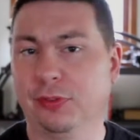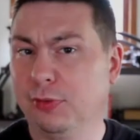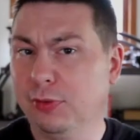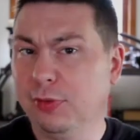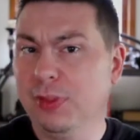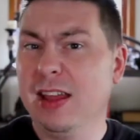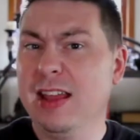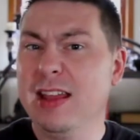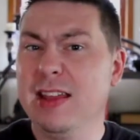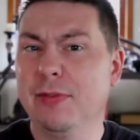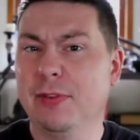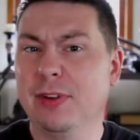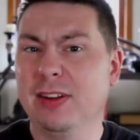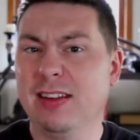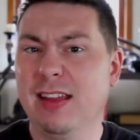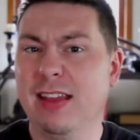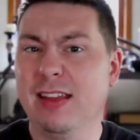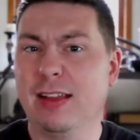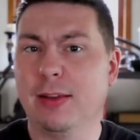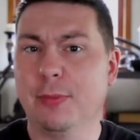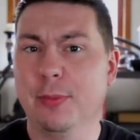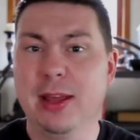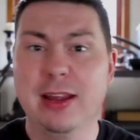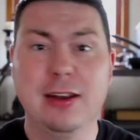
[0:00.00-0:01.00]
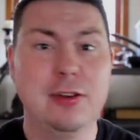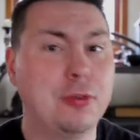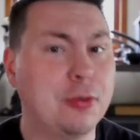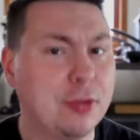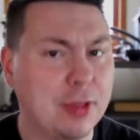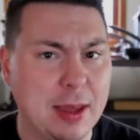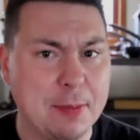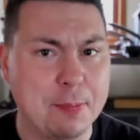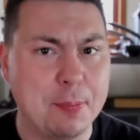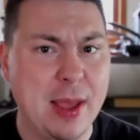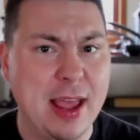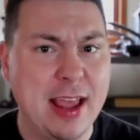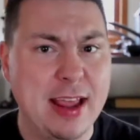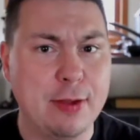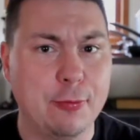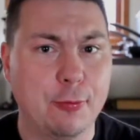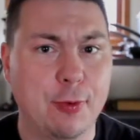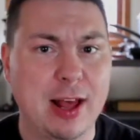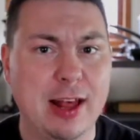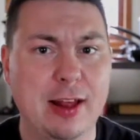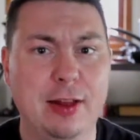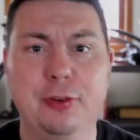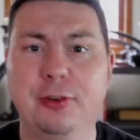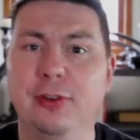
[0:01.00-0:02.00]
Do they even take them in? Do they pay
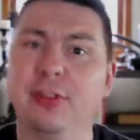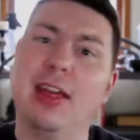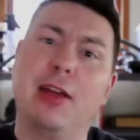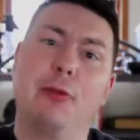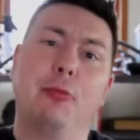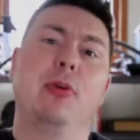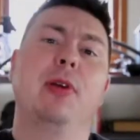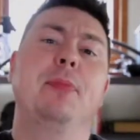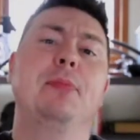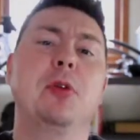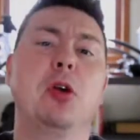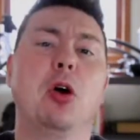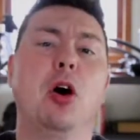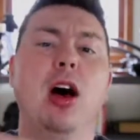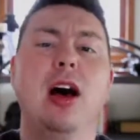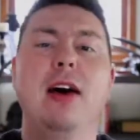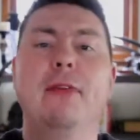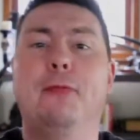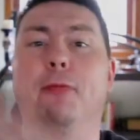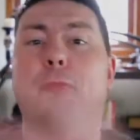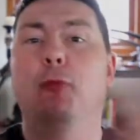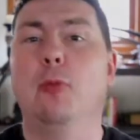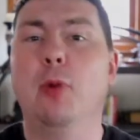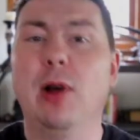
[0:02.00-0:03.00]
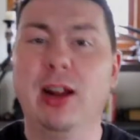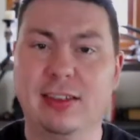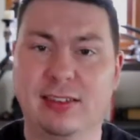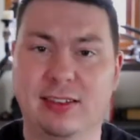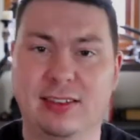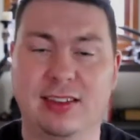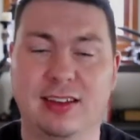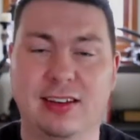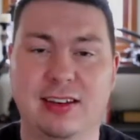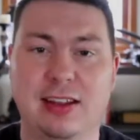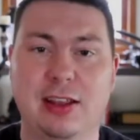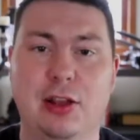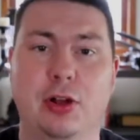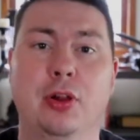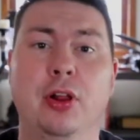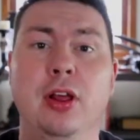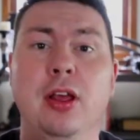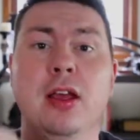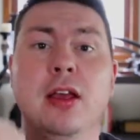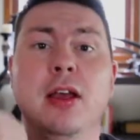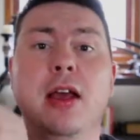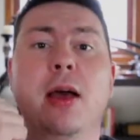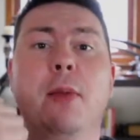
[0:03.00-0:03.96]
well? Do they rip you off? What's the deal?